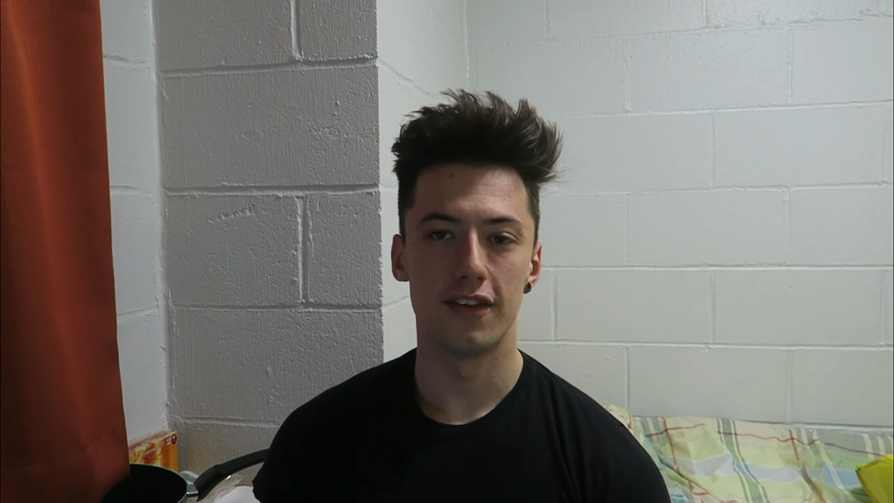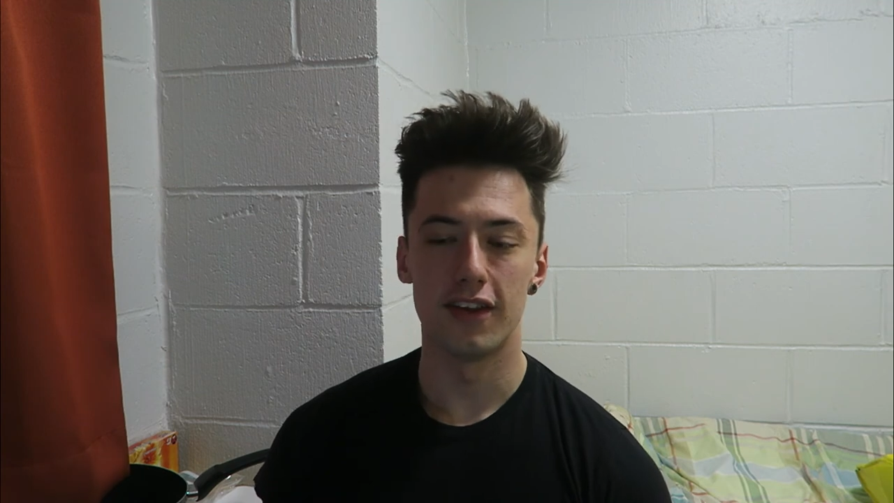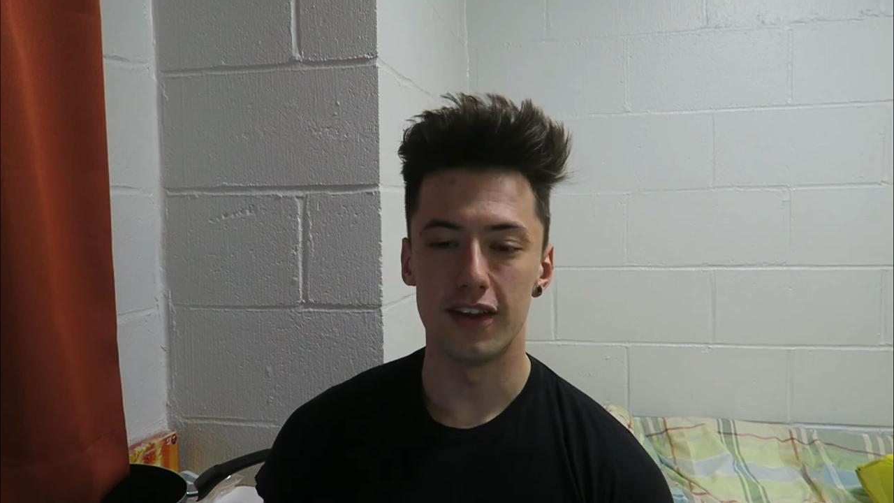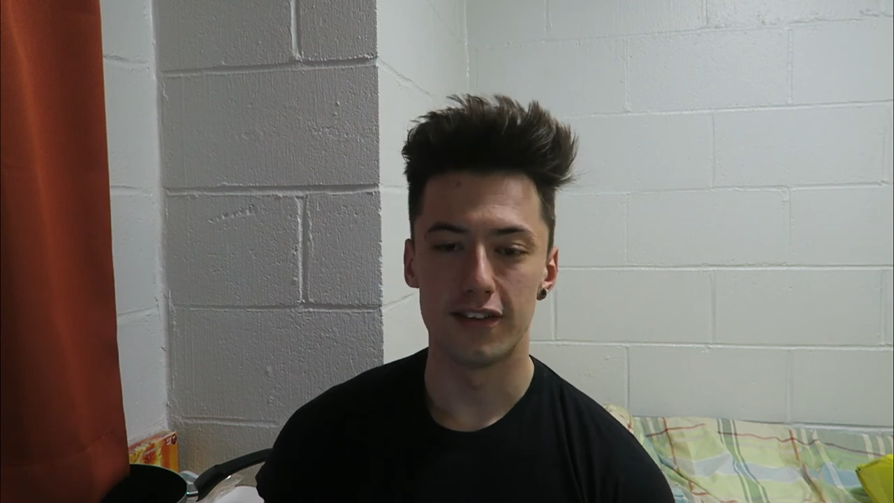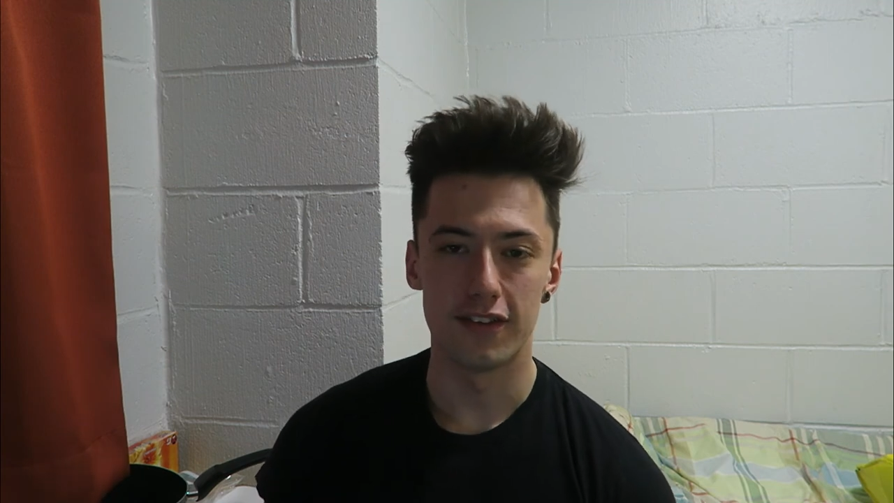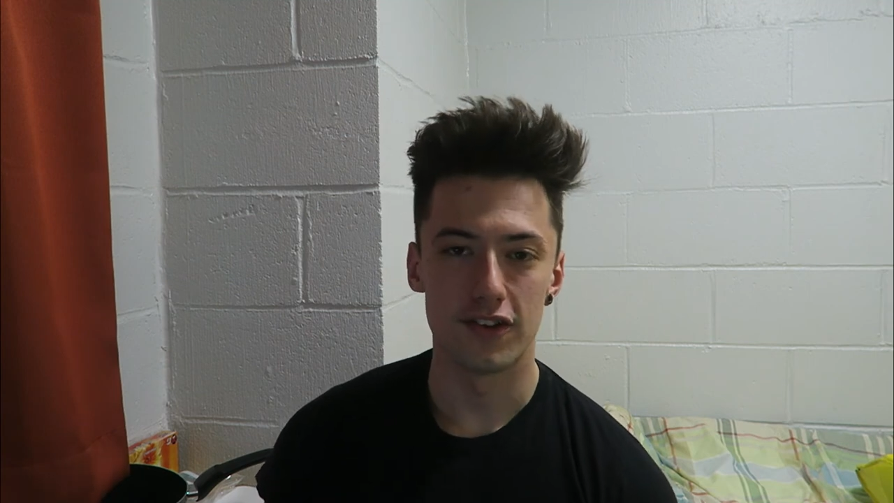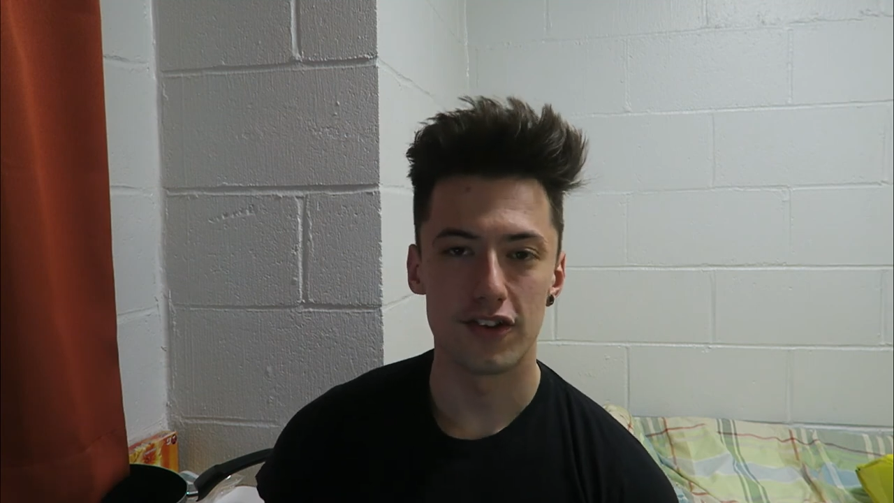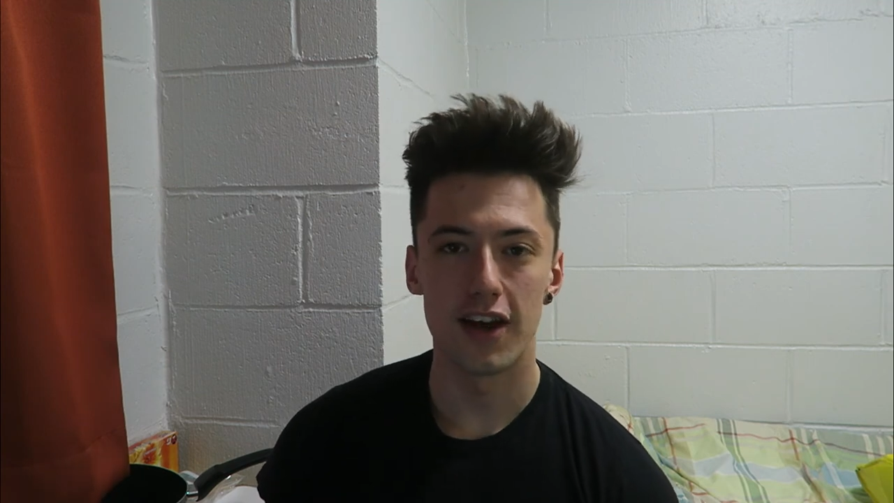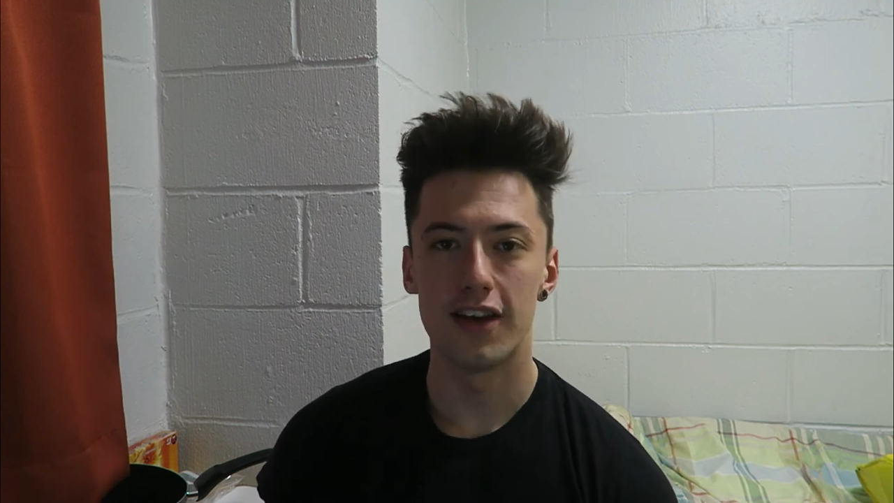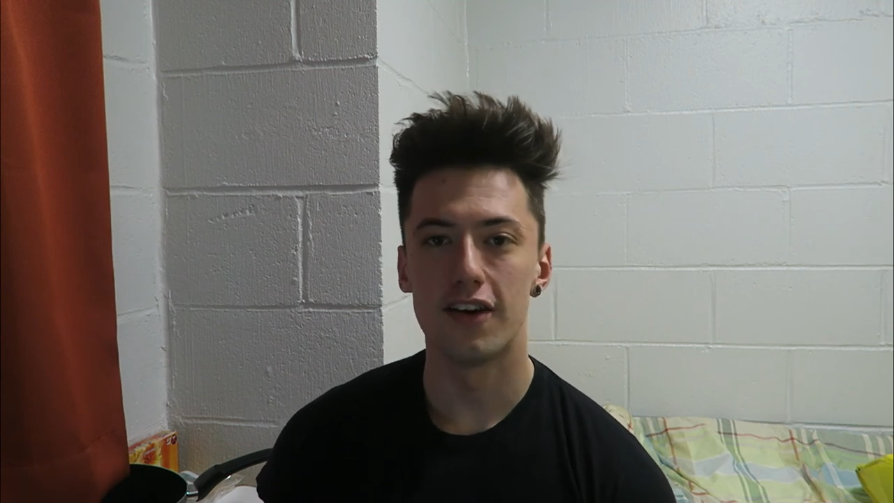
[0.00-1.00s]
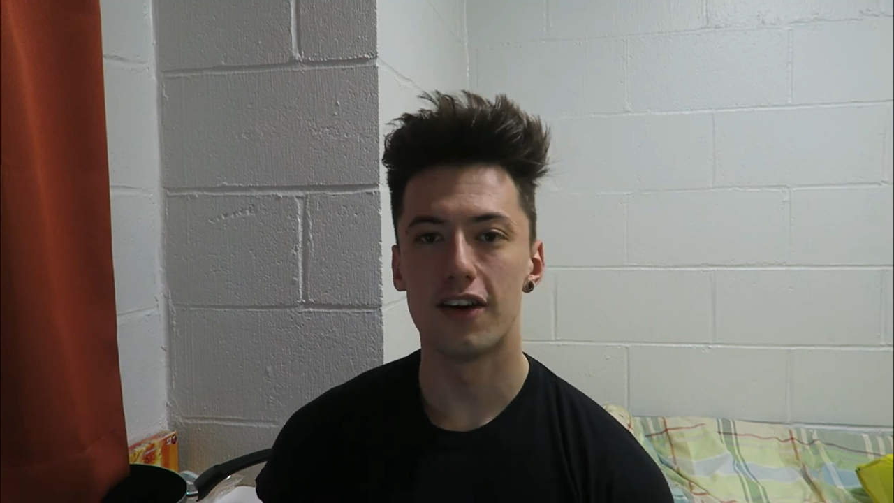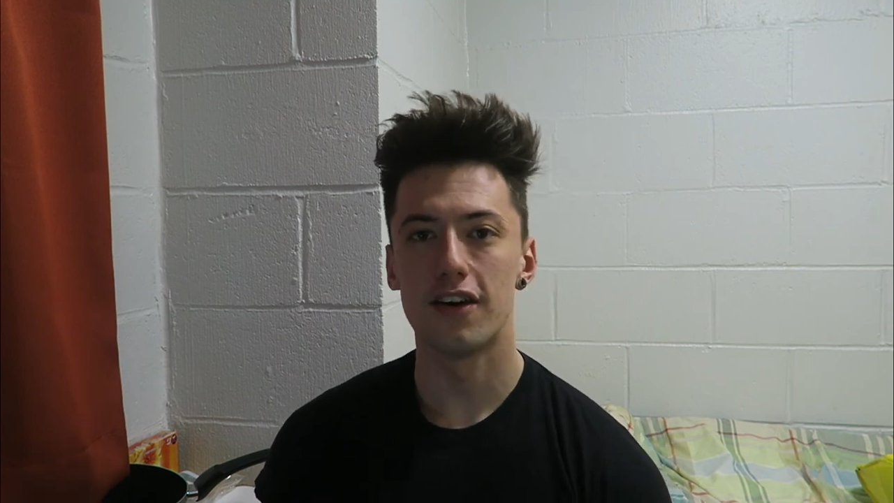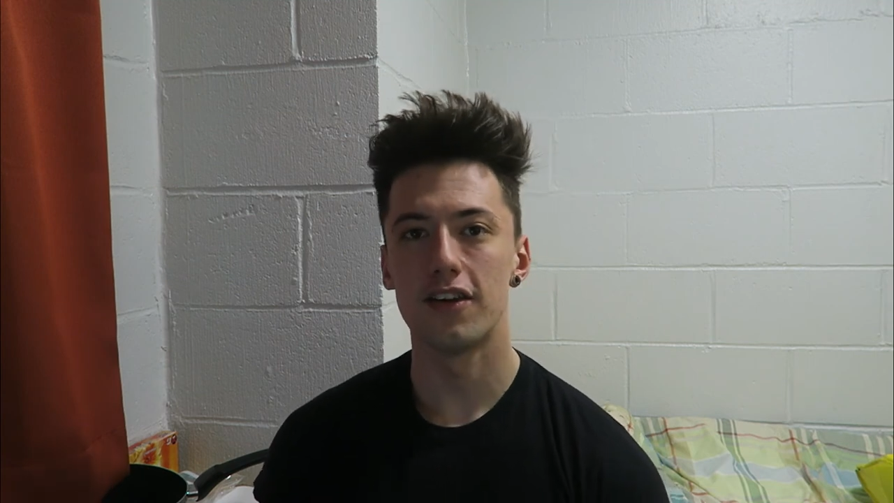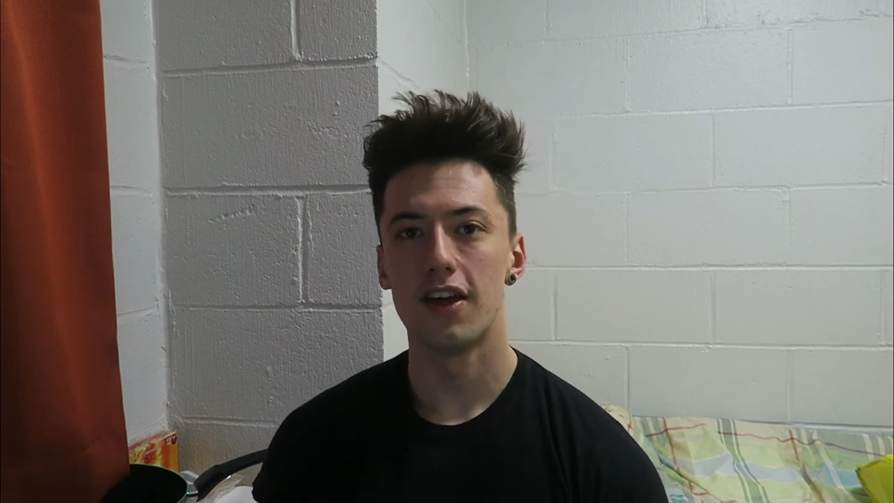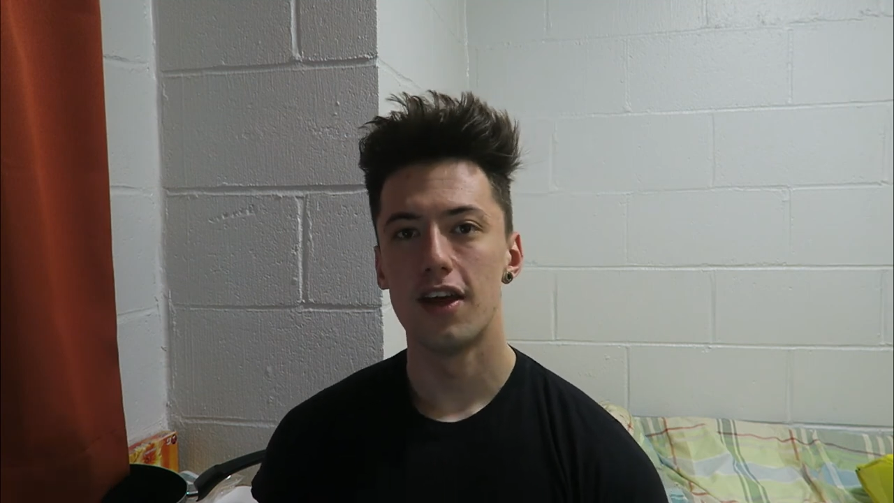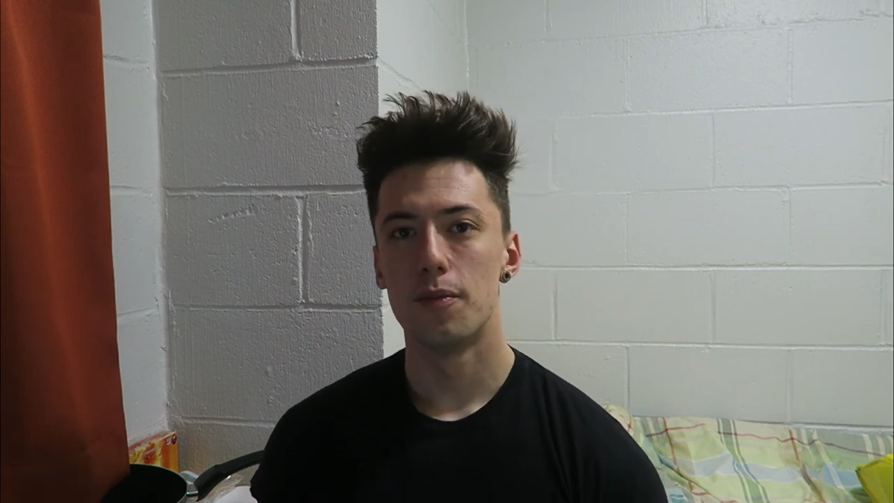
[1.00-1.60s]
they need to train hard,